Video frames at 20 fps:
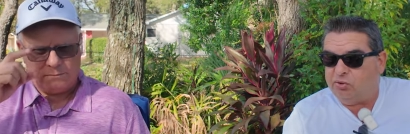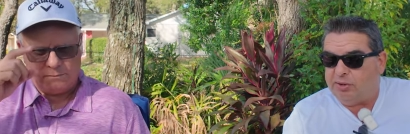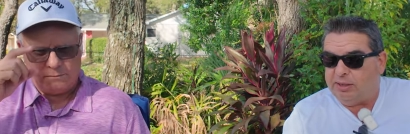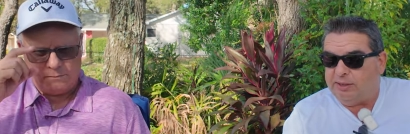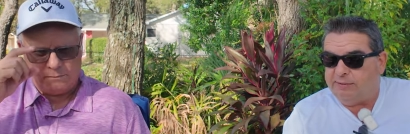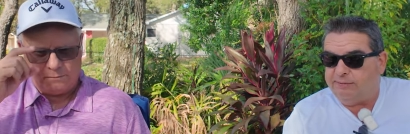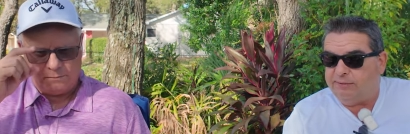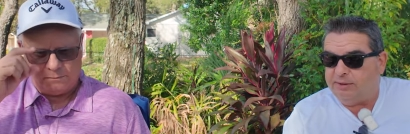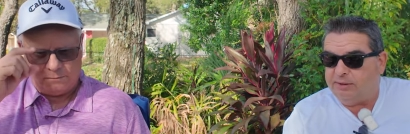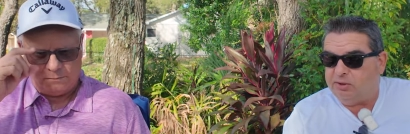
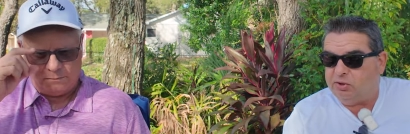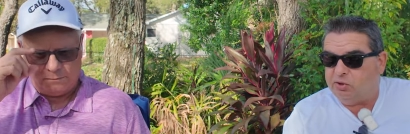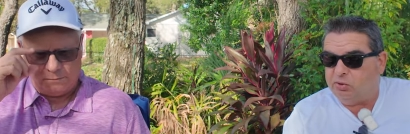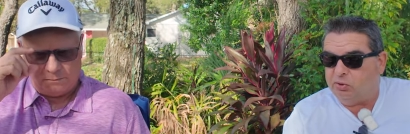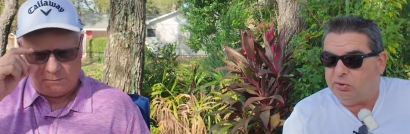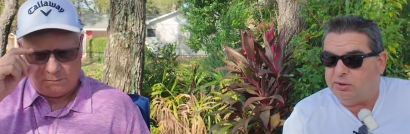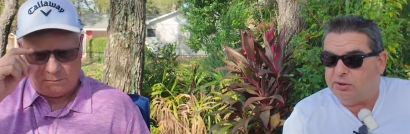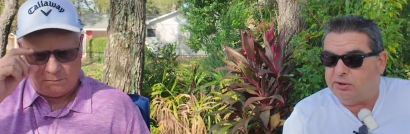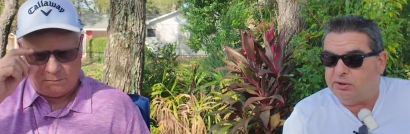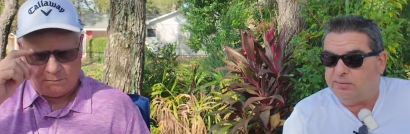Speaker 1: traffic and
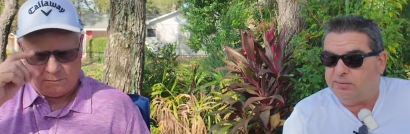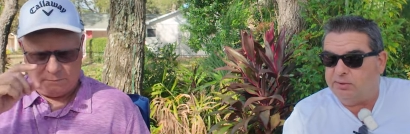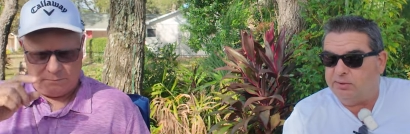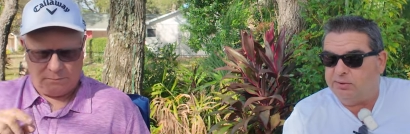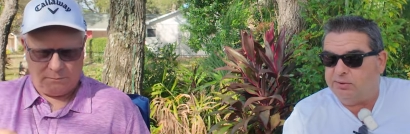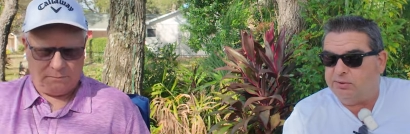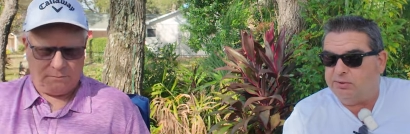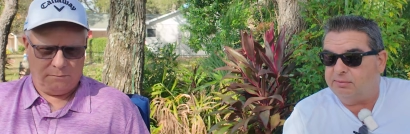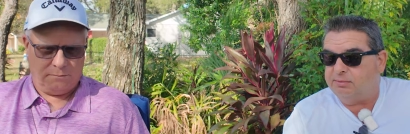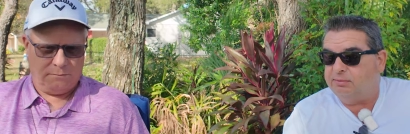shorter
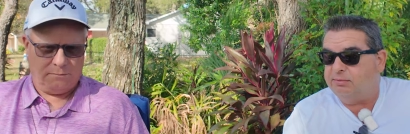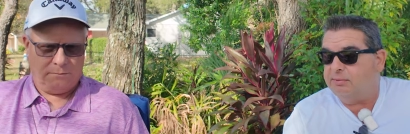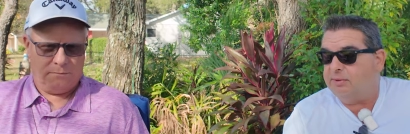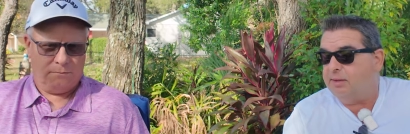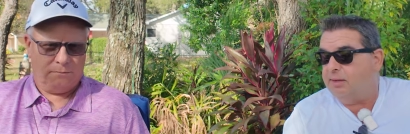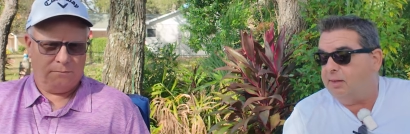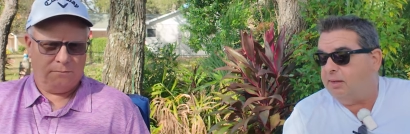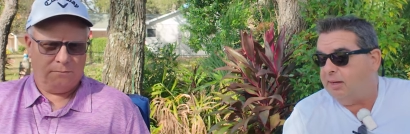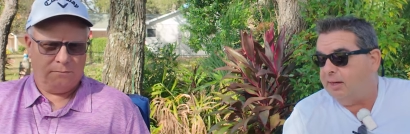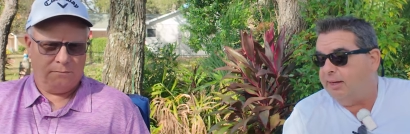commutes.
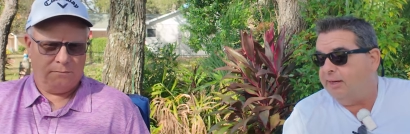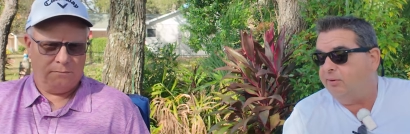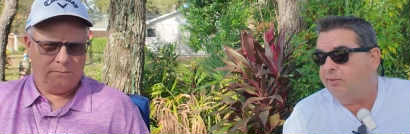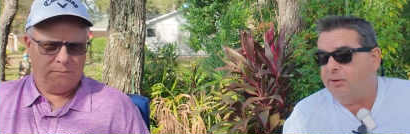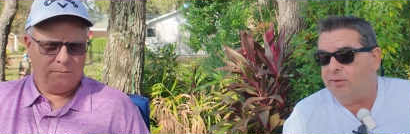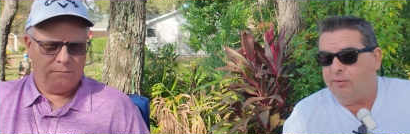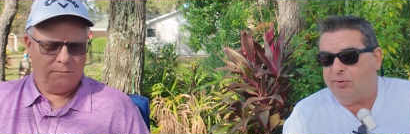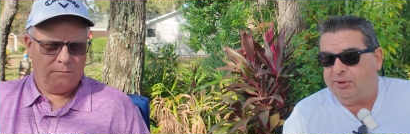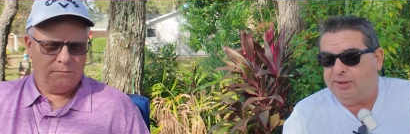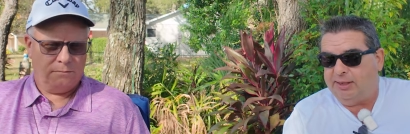I
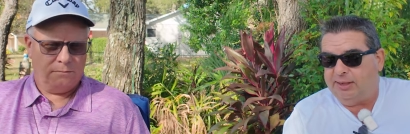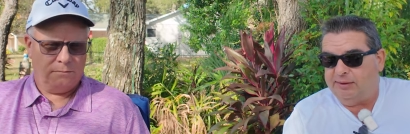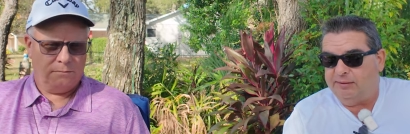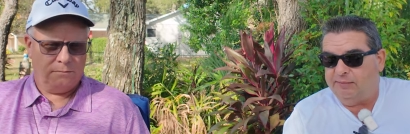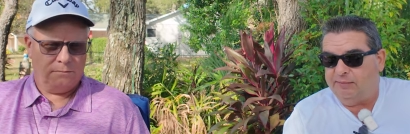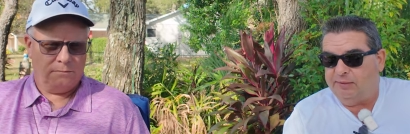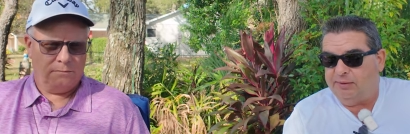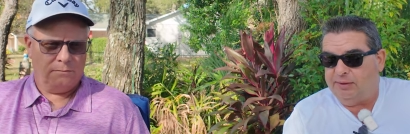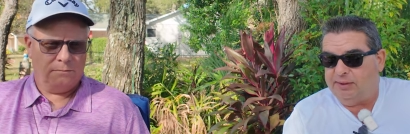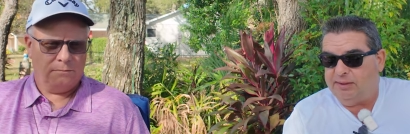agree with
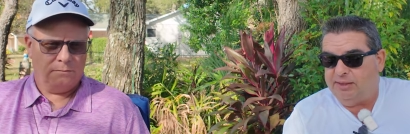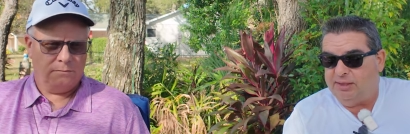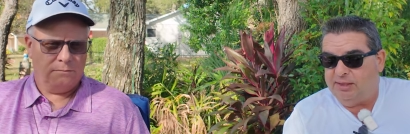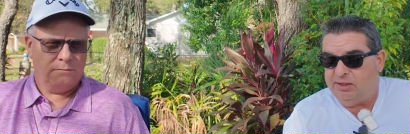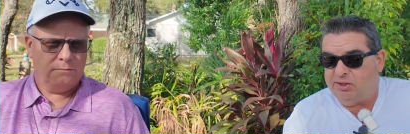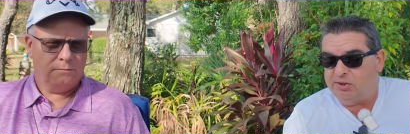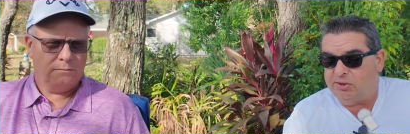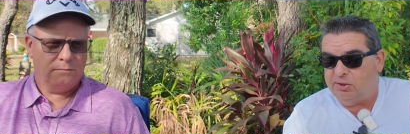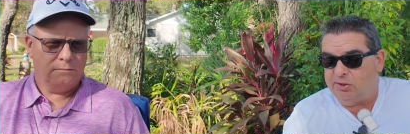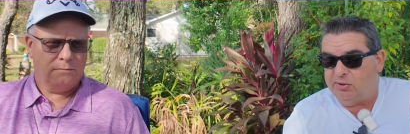that.
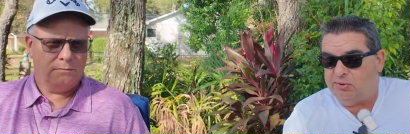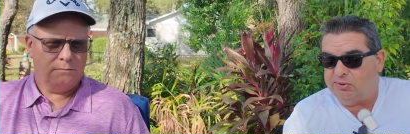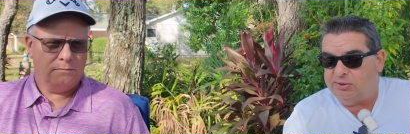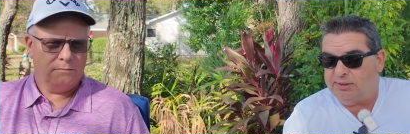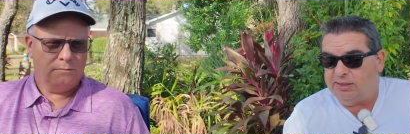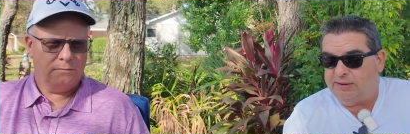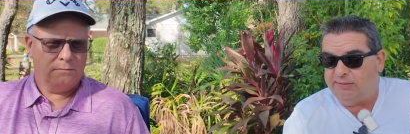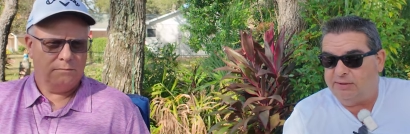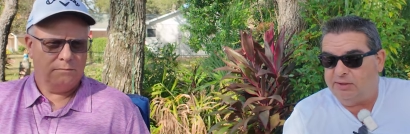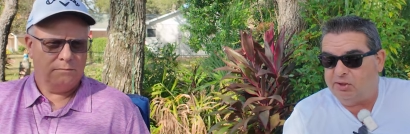East
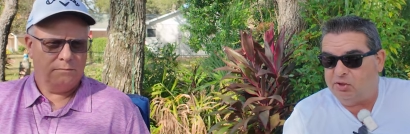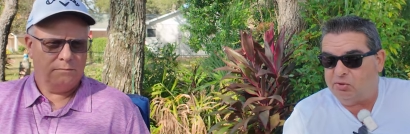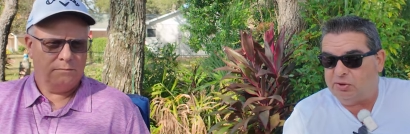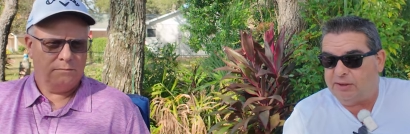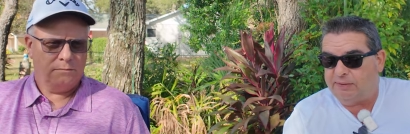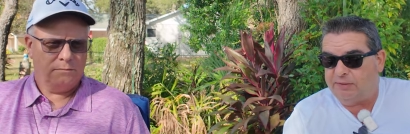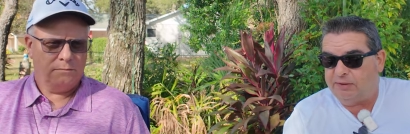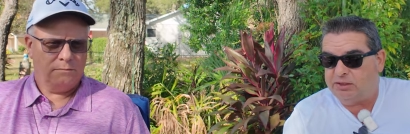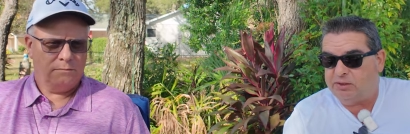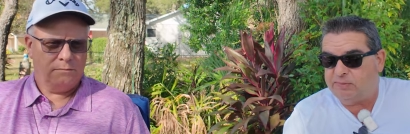Coast, heavier
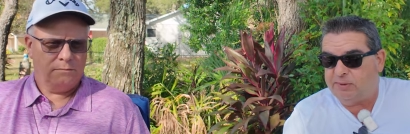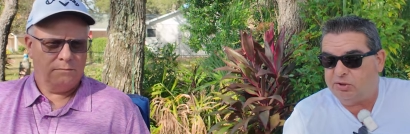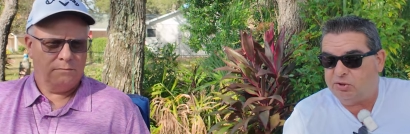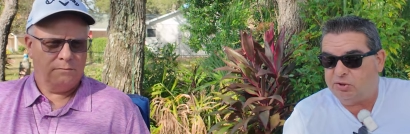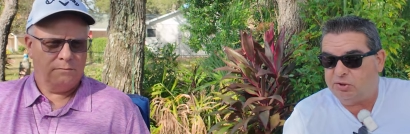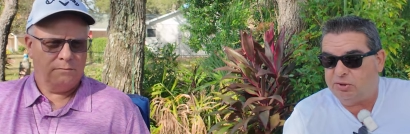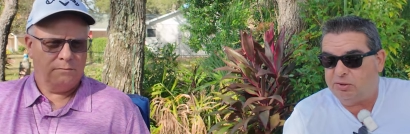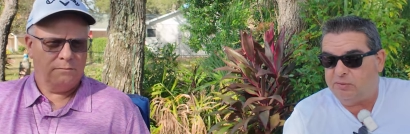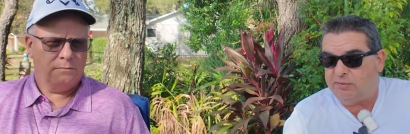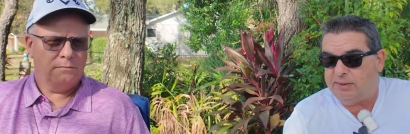traffic,
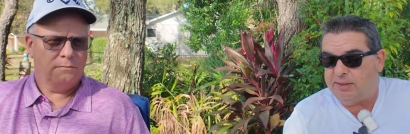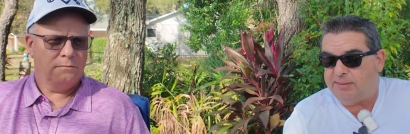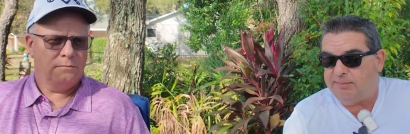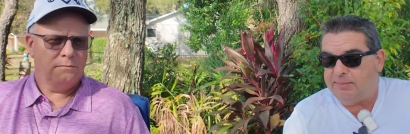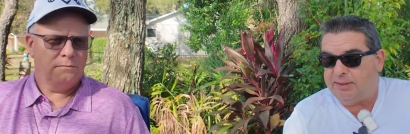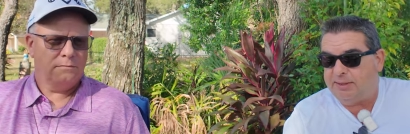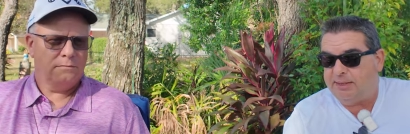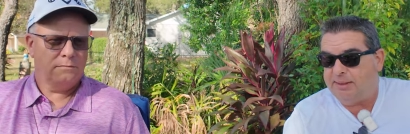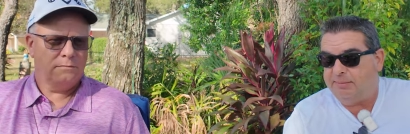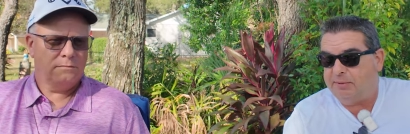especially
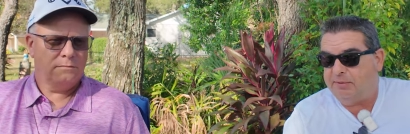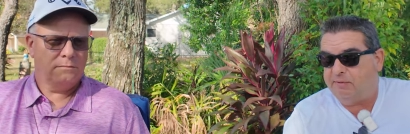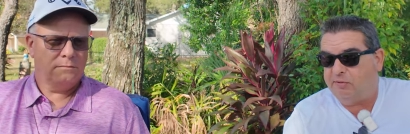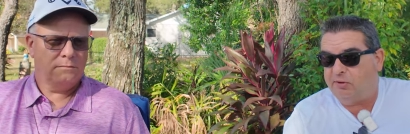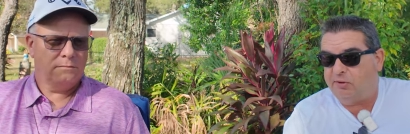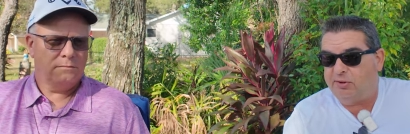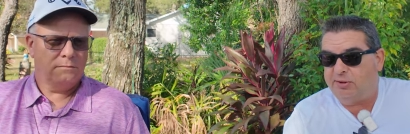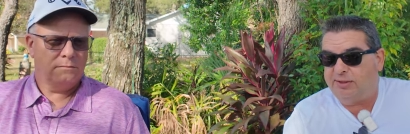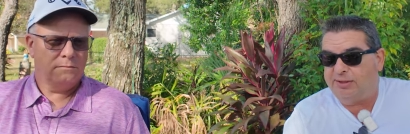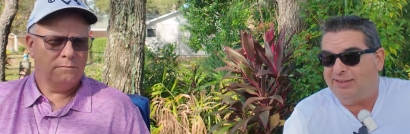around Miami,
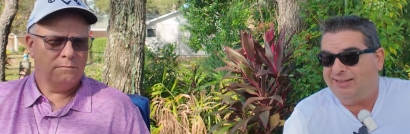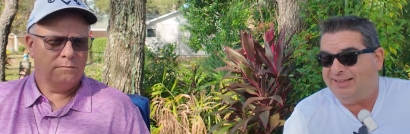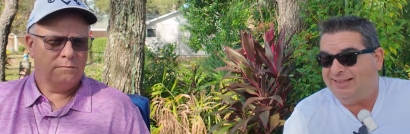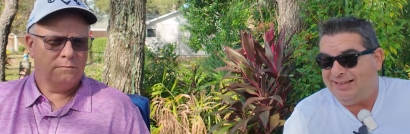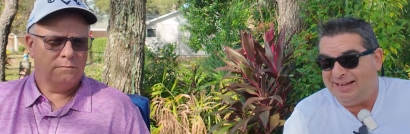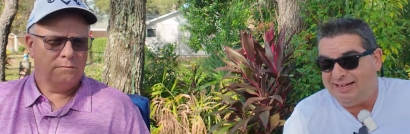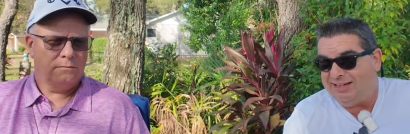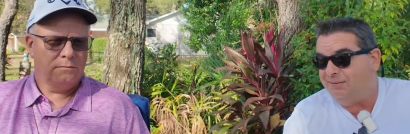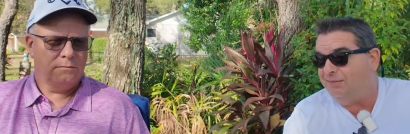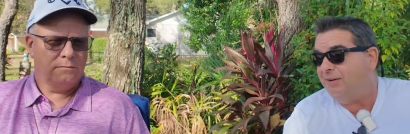Fort Lauderdale.
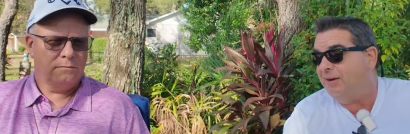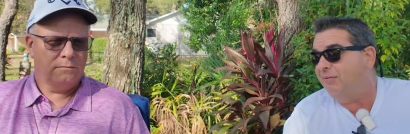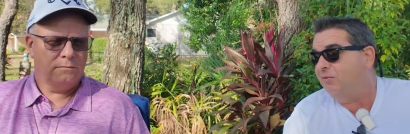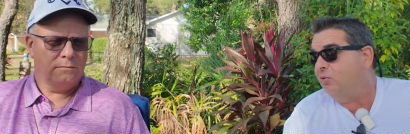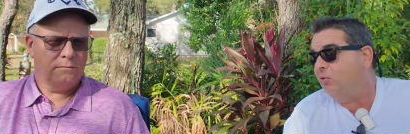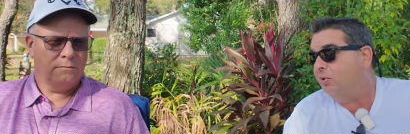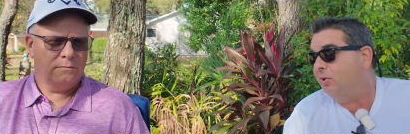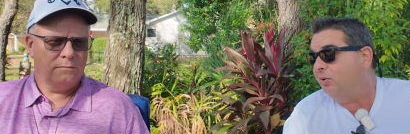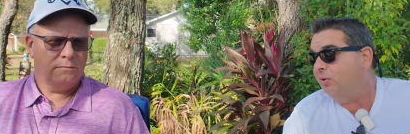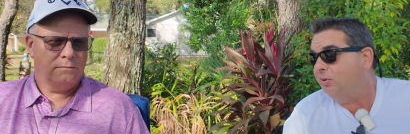The
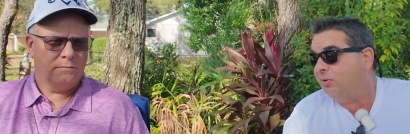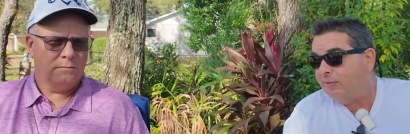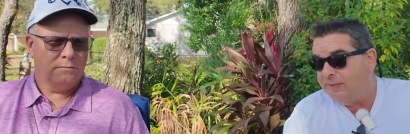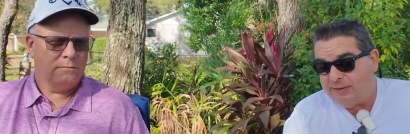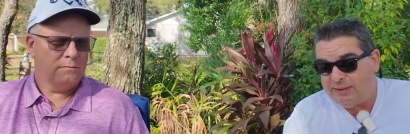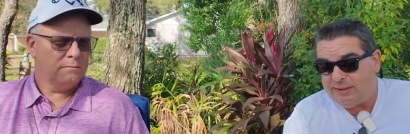95 corridor